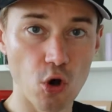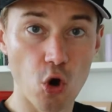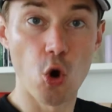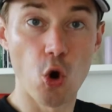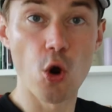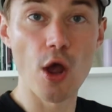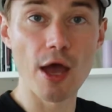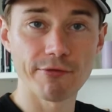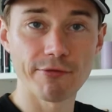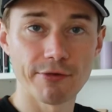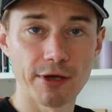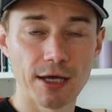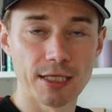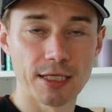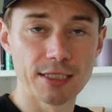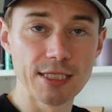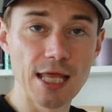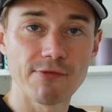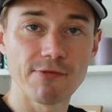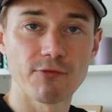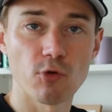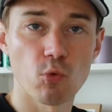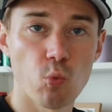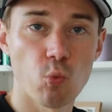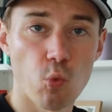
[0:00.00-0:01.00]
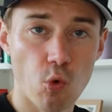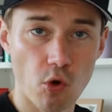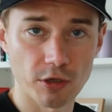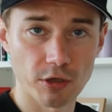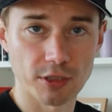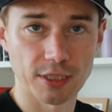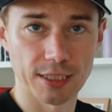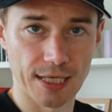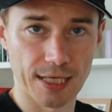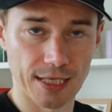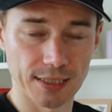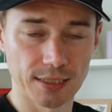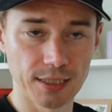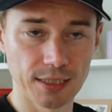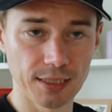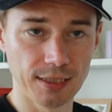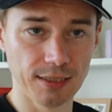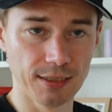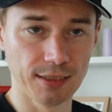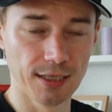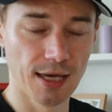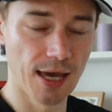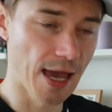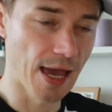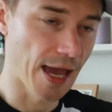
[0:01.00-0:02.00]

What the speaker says: who have never worked in IT